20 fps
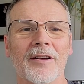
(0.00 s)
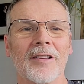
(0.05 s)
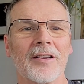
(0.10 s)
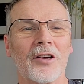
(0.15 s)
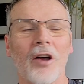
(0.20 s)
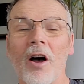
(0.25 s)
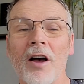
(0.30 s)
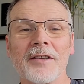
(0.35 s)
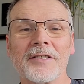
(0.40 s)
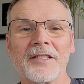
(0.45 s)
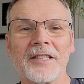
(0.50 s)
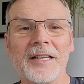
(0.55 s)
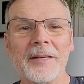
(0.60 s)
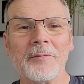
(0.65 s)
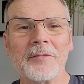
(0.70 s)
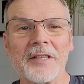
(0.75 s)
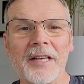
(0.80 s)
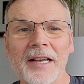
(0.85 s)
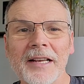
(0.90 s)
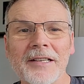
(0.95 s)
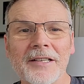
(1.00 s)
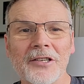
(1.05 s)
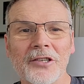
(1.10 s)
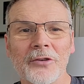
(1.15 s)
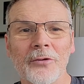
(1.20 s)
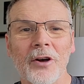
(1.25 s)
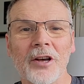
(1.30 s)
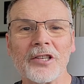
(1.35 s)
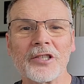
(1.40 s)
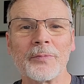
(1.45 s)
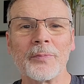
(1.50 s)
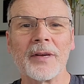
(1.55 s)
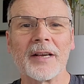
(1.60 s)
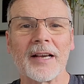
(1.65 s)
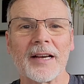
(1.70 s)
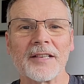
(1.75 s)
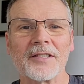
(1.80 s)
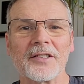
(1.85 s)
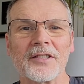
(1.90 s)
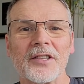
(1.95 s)
God seems hidden to us
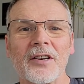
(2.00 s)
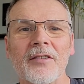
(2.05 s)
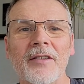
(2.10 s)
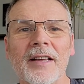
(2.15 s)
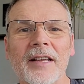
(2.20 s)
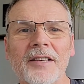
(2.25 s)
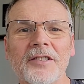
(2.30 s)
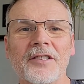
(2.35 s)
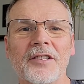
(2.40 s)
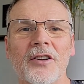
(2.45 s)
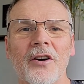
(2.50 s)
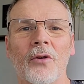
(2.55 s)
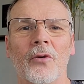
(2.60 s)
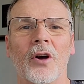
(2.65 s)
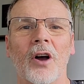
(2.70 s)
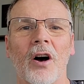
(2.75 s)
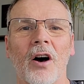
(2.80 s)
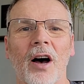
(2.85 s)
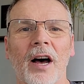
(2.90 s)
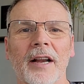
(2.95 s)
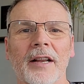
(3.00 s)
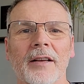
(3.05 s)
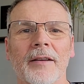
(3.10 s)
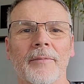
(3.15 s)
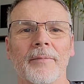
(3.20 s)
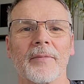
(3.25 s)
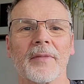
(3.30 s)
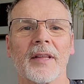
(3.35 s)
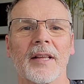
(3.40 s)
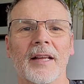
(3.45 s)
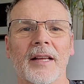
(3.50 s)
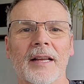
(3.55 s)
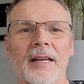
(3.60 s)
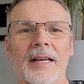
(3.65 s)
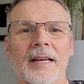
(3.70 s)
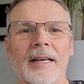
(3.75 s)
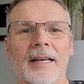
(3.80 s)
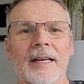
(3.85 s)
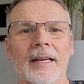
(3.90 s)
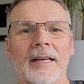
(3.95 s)
because there is no God.
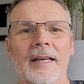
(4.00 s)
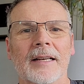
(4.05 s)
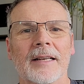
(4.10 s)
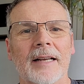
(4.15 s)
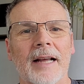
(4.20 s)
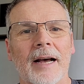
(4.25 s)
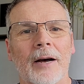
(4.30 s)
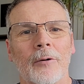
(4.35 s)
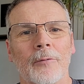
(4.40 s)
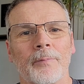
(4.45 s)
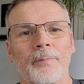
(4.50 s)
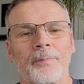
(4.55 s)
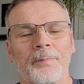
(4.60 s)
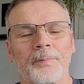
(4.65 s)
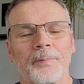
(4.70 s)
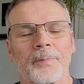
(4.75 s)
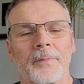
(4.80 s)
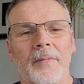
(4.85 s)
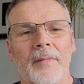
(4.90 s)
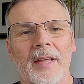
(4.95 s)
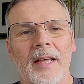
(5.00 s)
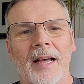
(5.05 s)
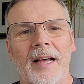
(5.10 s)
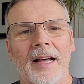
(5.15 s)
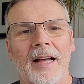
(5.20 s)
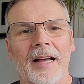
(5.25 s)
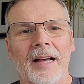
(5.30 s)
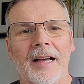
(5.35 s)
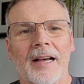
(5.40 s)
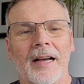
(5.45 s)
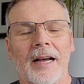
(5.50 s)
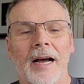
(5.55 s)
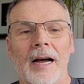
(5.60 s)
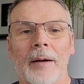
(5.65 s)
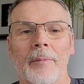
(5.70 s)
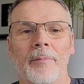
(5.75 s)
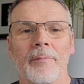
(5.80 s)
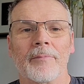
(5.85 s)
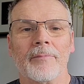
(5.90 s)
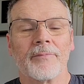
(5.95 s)
Now,
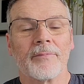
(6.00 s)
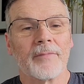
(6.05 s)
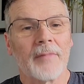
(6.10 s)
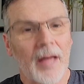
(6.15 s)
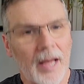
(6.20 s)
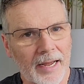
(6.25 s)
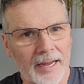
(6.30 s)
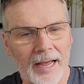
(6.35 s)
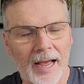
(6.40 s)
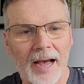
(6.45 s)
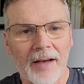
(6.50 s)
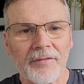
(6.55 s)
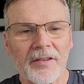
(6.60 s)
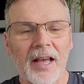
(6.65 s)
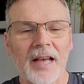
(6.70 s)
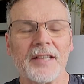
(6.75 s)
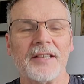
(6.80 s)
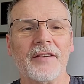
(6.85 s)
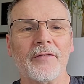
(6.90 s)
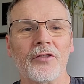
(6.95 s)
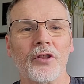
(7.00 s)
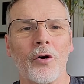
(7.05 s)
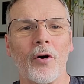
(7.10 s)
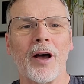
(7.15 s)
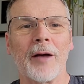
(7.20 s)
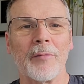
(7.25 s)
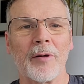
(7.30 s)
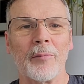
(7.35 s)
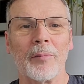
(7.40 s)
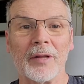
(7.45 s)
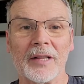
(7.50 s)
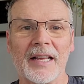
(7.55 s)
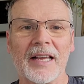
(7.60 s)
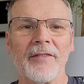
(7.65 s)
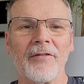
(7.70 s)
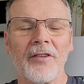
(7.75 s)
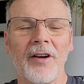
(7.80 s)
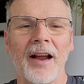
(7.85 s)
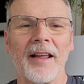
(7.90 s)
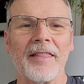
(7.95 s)
even though I'm a
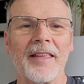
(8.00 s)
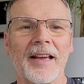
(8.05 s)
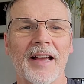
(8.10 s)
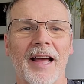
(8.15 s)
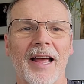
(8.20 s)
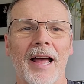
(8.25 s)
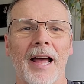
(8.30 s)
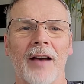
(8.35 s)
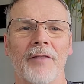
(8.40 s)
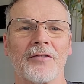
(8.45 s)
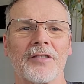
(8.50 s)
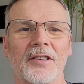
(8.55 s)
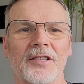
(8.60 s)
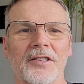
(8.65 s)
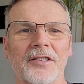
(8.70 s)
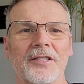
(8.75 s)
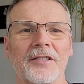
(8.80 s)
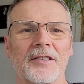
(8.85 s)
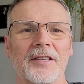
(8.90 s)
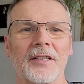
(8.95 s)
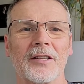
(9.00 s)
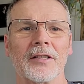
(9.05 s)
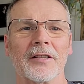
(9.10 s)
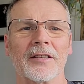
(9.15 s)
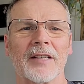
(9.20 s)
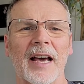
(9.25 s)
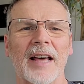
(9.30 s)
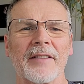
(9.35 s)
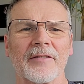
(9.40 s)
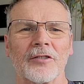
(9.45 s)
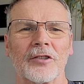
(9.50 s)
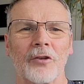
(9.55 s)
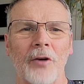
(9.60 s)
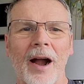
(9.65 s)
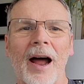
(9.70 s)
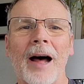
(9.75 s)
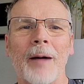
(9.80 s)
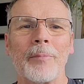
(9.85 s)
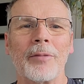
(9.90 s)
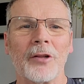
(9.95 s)
believer, I think I have to still kind of
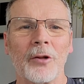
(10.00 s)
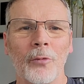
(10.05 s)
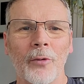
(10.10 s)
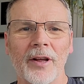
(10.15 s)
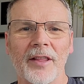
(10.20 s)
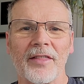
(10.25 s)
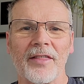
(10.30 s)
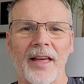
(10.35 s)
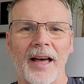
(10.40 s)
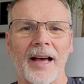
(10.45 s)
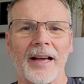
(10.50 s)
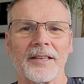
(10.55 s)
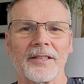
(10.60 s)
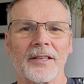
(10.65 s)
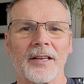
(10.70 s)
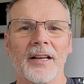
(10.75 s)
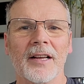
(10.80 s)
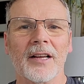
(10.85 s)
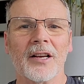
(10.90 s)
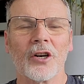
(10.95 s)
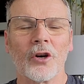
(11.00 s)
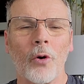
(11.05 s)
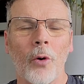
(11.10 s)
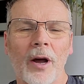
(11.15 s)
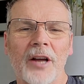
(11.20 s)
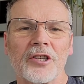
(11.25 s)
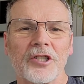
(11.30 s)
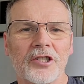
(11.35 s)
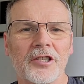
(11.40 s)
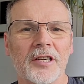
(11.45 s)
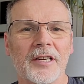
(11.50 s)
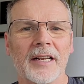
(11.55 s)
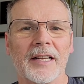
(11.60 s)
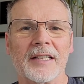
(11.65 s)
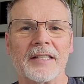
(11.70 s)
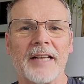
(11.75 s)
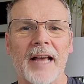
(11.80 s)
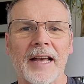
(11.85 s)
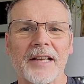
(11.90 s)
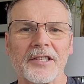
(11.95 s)
grapple with that question
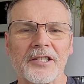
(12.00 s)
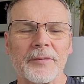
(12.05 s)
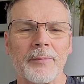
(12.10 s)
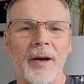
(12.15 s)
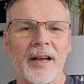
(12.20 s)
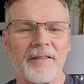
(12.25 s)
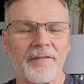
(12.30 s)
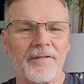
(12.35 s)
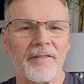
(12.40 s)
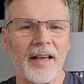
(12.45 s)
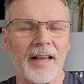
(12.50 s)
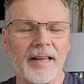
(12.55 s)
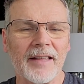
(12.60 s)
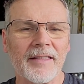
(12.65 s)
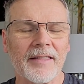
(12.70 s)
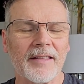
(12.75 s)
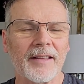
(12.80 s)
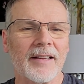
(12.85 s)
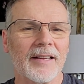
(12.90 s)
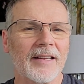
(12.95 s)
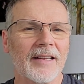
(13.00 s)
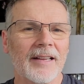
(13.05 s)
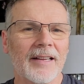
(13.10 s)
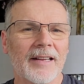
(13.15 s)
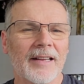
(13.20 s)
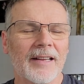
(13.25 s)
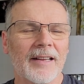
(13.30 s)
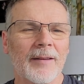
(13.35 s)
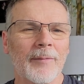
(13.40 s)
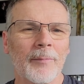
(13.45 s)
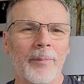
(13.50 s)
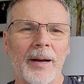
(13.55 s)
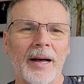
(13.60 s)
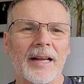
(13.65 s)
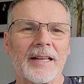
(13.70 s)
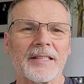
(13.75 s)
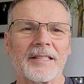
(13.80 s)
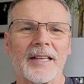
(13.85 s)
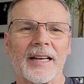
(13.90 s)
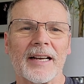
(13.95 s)
and test my faith. But